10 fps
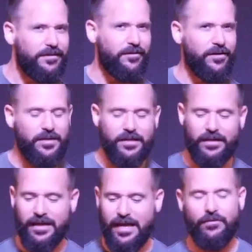You know what I mean?
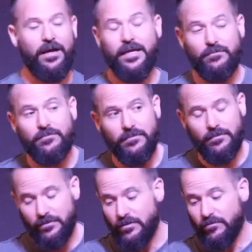Like I don't, I don't
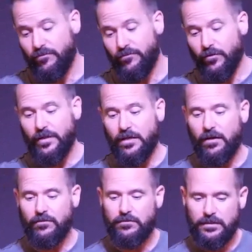fully
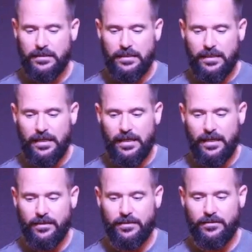know.
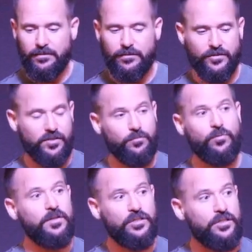Uh, there's some
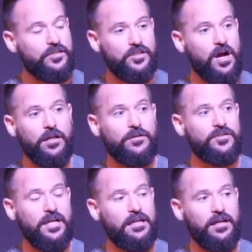really good scholars
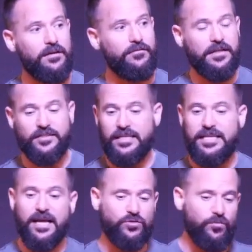that I love that say,
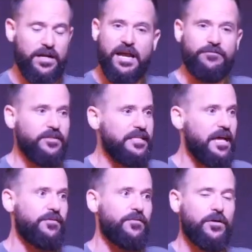yeah, it's right after
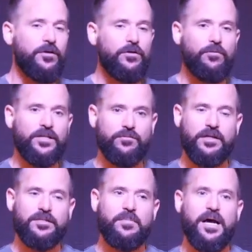death
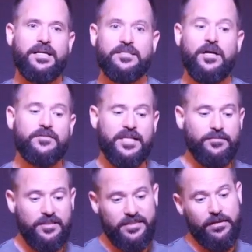resurrected bodies. Other
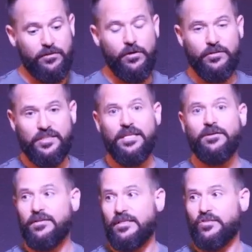times they say, no, it's
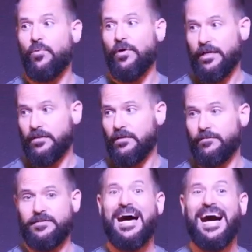here at this point of
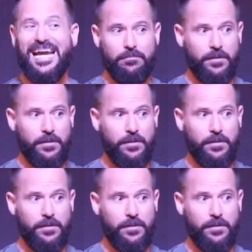time.